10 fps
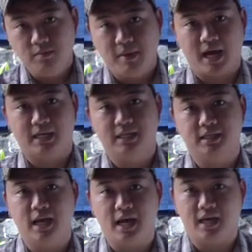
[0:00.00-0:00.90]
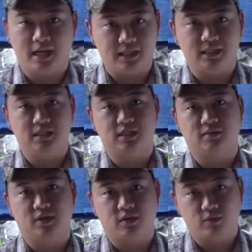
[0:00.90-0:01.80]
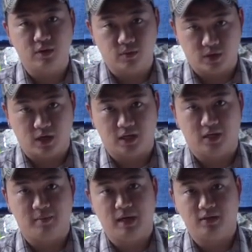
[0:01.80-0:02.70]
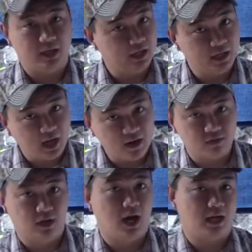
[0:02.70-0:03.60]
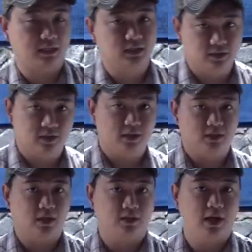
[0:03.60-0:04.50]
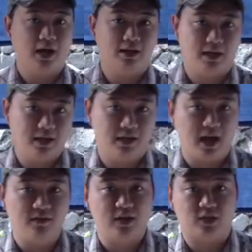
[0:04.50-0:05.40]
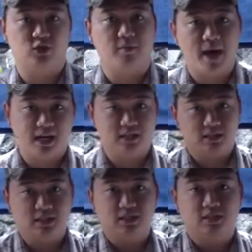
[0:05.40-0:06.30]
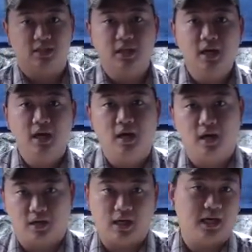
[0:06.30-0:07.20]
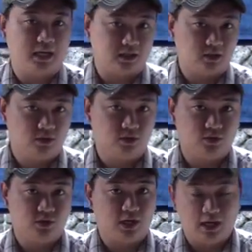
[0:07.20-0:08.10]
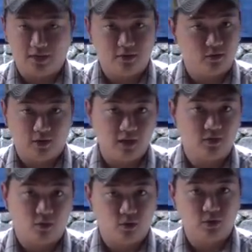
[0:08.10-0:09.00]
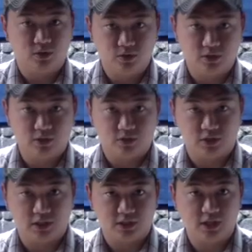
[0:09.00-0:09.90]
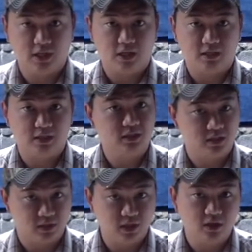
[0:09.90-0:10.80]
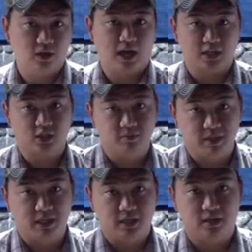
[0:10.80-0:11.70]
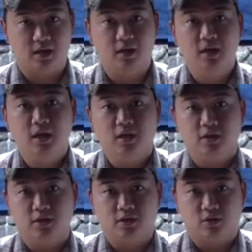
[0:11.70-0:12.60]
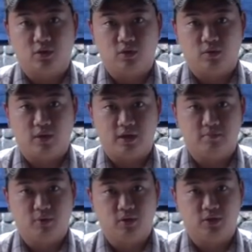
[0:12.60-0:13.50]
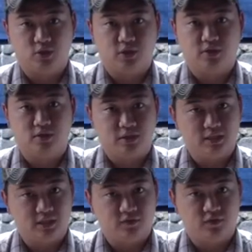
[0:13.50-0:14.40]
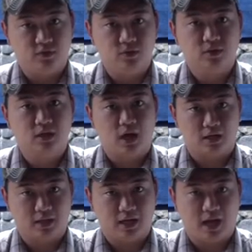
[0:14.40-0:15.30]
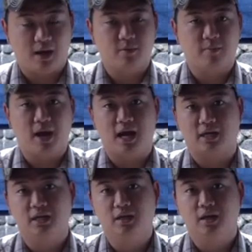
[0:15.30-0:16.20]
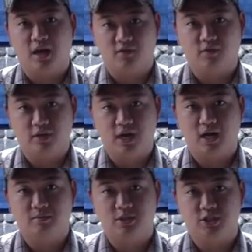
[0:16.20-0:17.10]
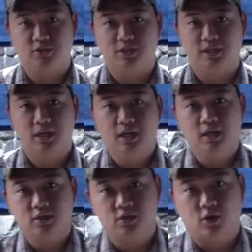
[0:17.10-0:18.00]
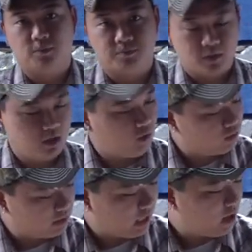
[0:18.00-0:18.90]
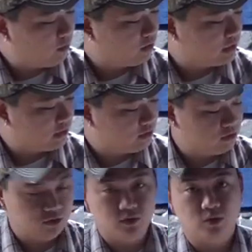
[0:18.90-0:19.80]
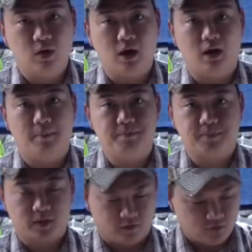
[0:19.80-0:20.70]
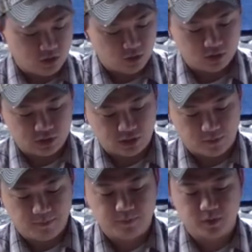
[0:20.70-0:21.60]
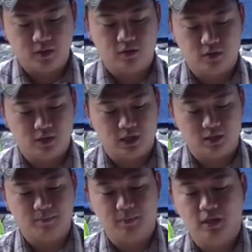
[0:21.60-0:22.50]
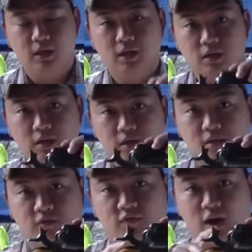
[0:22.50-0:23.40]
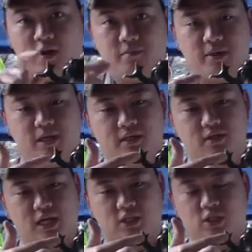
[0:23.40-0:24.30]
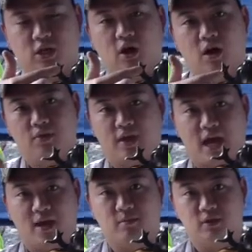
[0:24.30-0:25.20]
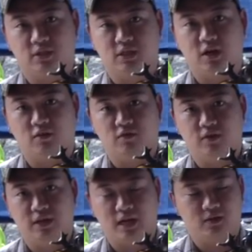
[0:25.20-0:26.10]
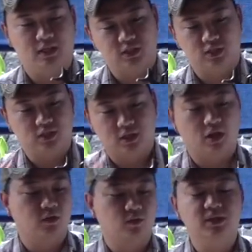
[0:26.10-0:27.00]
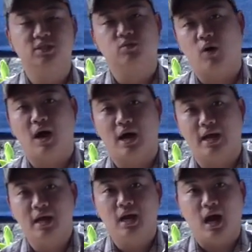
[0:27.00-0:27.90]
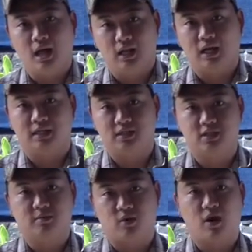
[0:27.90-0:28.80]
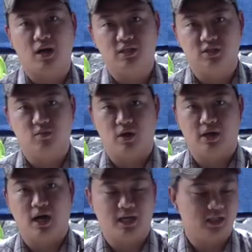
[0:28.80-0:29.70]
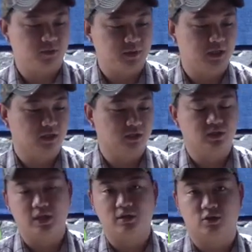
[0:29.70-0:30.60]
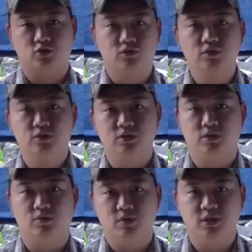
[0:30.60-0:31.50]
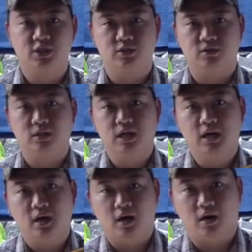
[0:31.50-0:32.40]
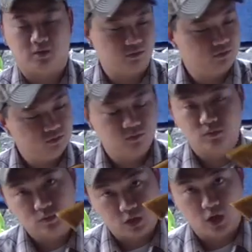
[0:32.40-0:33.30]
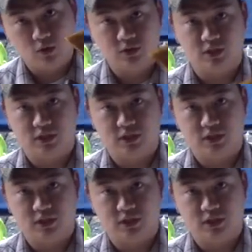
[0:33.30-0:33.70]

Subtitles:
back in the day, 1873, we're talking about, they didn't have Glocks and things like that. They didn't have extra magazines and Kydex holsters. They had their leather holsters, and their 6-gun like this is single action, meaning you know, the only way you can pull the trigger is if you cock that hammer back every time you shoot it. So what the cowboys had to do, if you notice here, the firing pin is actually on the hammer itself. Now this is another reason why I like Cimarrons and whatnot, is because they are true to the original clones